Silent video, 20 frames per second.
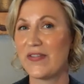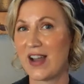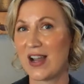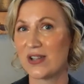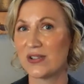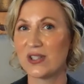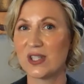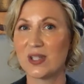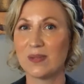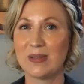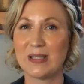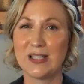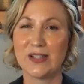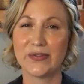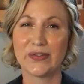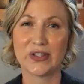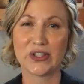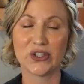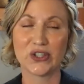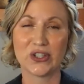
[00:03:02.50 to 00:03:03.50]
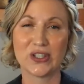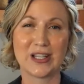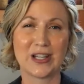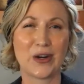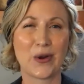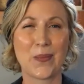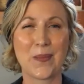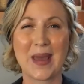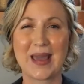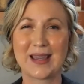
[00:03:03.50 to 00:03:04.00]
found to be deficient
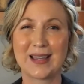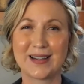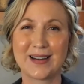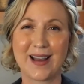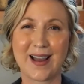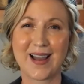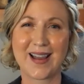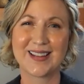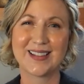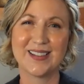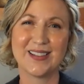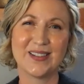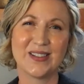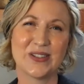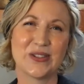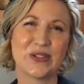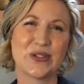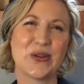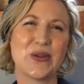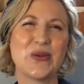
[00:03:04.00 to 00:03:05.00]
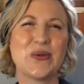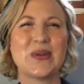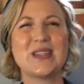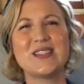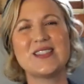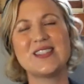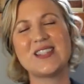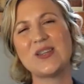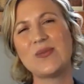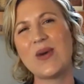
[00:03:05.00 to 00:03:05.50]
in omega-9. So you
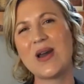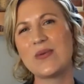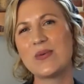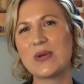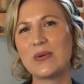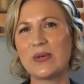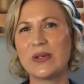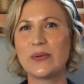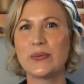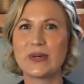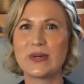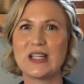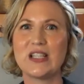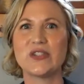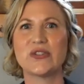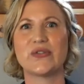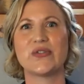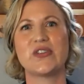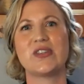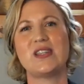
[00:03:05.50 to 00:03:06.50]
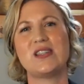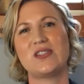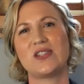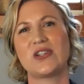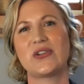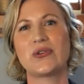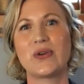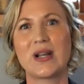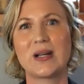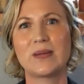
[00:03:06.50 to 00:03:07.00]
can see why we would reach for these
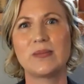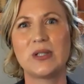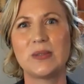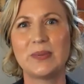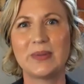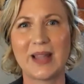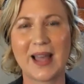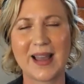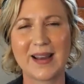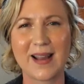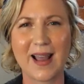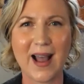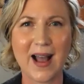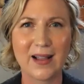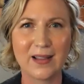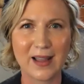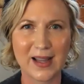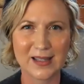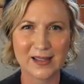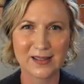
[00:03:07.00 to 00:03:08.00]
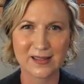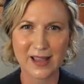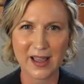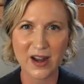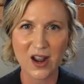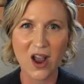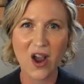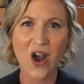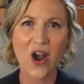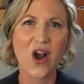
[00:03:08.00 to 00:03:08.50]
incredible plant allies
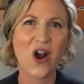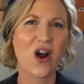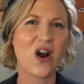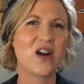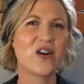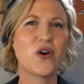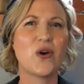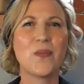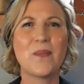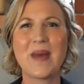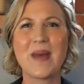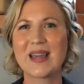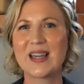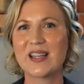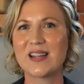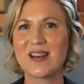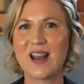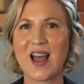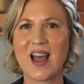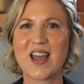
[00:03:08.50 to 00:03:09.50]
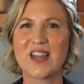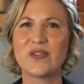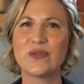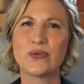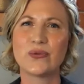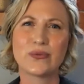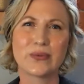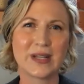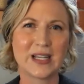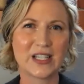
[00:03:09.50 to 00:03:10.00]
that are
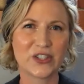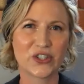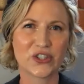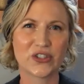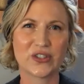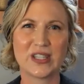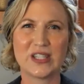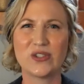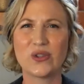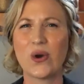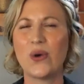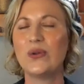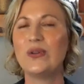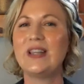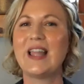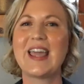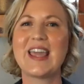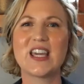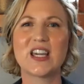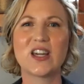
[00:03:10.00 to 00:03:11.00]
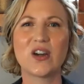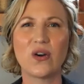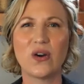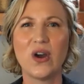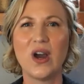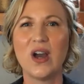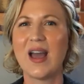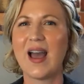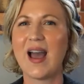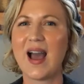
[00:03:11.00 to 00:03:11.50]
omega-9 rich, these oleic
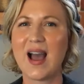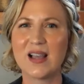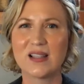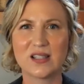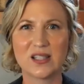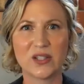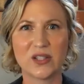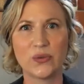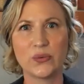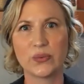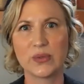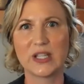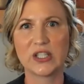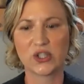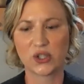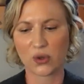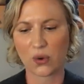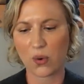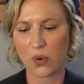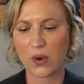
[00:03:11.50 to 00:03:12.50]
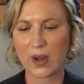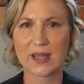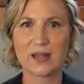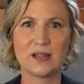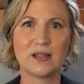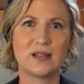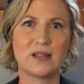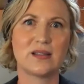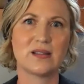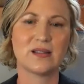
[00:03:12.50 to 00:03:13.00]
acid rich
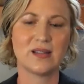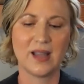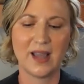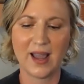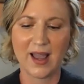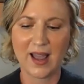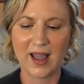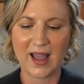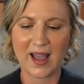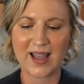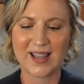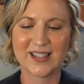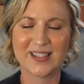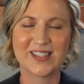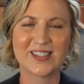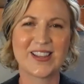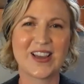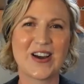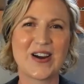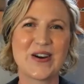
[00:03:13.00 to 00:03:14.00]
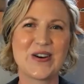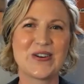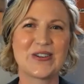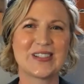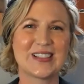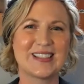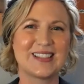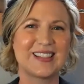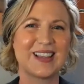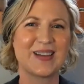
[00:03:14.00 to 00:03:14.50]
oils. And
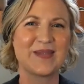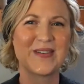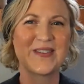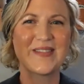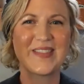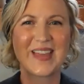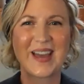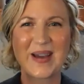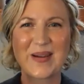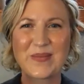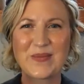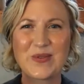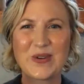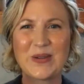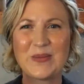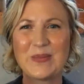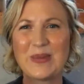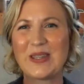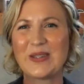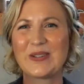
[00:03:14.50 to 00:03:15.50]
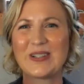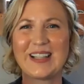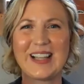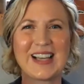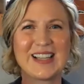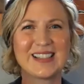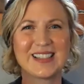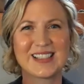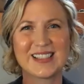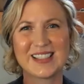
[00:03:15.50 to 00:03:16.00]
so some of them we'll be
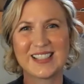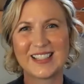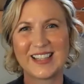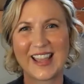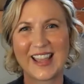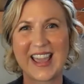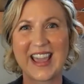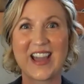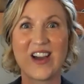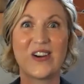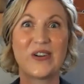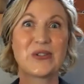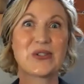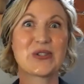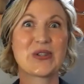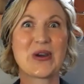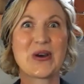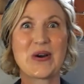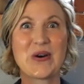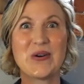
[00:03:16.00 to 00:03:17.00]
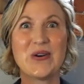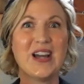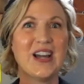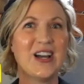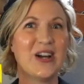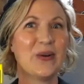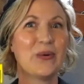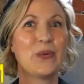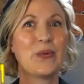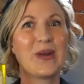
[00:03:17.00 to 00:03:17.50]
utilizing today also
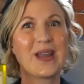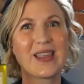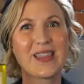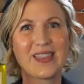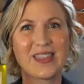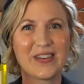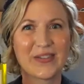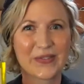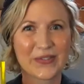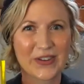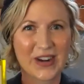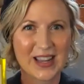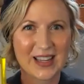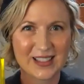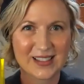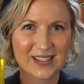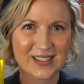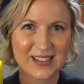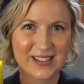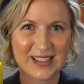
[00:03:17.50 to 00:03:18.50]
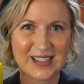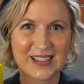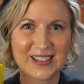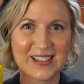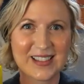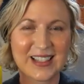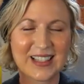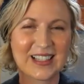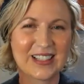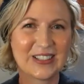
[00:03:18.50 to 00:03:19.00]
with the
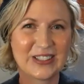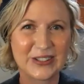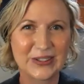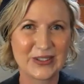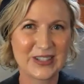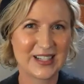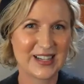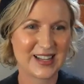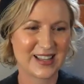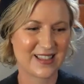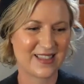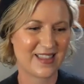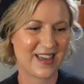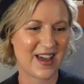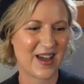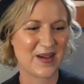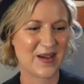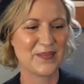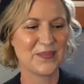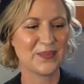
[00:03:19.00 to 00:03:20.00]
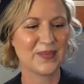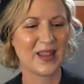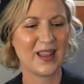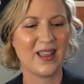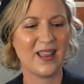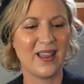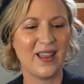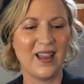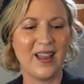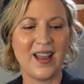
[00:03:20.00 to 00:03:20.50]
frankincense included in them.
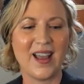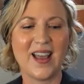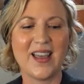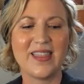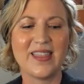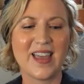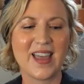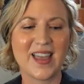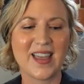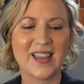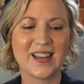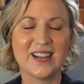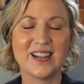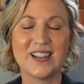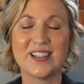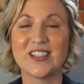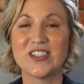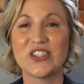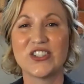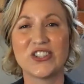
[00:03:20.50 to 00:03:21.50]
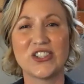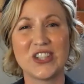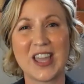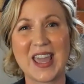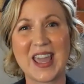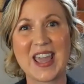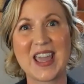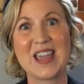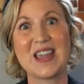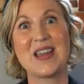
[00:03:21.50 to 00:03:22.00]
And then
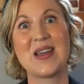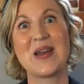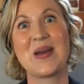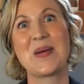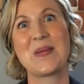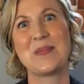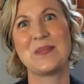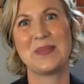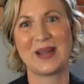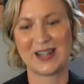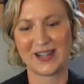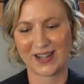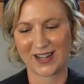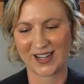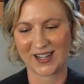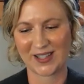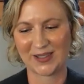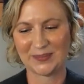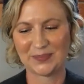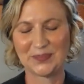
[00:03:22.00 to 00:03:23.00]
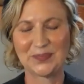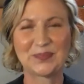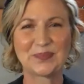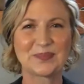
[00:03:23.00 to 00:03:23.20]
shea butter.